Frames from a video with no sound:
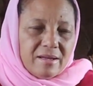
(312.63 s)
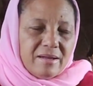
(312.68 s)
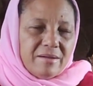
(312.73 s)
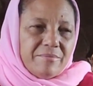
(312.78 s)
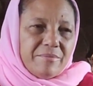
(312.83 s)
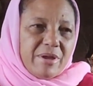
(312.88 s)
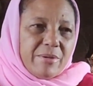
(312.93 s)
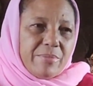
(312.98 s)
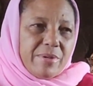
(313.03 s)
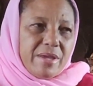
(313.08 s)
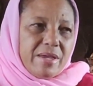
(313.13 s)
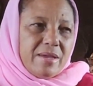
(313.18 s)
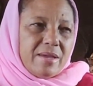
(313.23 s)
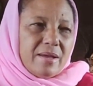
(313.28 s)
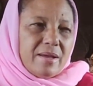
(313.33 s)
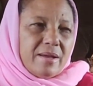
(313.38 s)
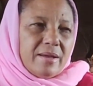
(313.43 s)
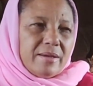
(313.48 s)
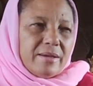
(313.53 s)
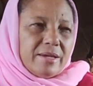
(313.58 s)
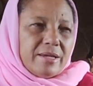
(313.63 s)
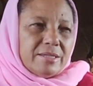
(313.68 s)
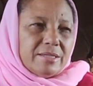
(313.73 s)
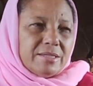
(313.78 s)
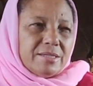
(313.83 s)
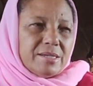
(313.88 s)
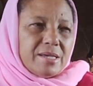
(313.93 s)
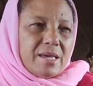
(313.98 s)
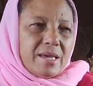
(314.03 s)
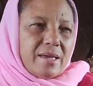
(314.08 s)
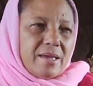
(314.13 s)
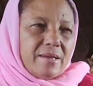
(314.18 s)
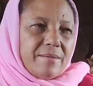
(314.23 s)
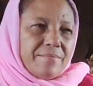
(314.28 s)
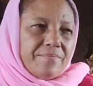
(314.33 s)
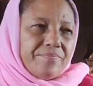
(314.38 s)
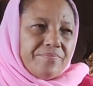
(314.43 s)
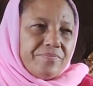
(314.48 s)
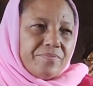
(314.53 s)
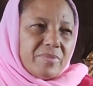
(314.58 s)
Maybe I can say
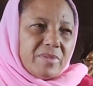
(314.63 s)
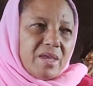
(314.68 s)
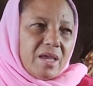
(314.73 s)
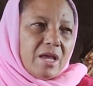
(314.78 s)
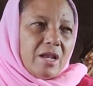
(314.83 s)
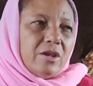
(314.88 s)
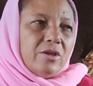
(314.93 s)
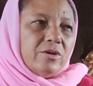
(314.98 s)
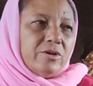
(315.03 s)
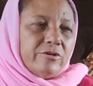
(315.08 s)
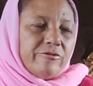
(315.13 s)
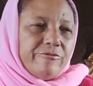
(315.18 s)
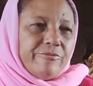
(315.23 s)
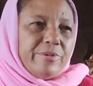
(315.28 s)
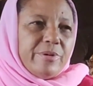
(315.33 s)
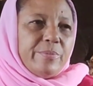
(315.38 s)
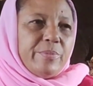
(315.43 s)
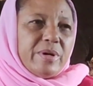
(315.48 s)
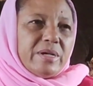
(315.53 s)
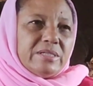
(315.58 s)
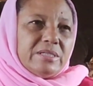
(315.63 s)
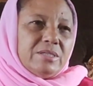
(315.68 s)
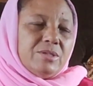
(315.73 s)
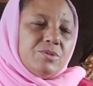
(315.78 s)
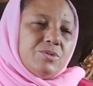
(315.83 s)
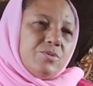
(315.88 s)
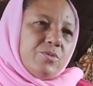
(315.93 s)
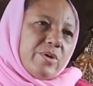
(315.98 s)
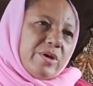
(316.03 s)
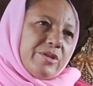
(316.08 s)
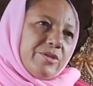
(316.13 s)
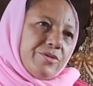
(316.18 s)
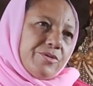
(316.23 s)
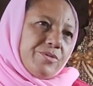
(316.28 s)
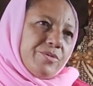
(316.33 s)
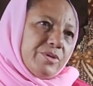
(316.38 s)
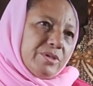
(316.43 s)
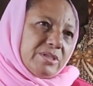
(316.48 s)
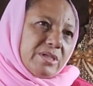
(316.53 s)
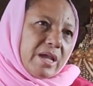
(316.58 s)
a lot of people are still going
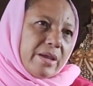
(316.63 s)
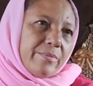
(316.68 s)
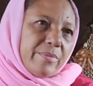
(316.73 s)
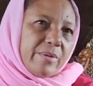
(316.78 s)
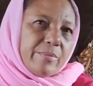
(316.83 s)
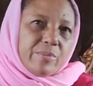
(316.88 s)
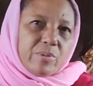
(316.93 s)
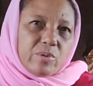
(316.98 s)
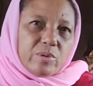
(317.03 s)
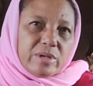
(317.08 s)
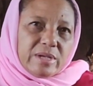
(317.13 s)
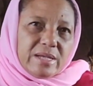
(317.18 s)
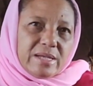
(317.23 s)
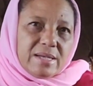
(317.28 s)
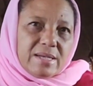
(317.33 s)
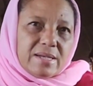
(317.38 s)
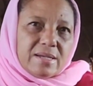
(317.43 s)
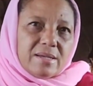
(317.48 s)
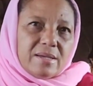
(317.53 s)
through cyberbullying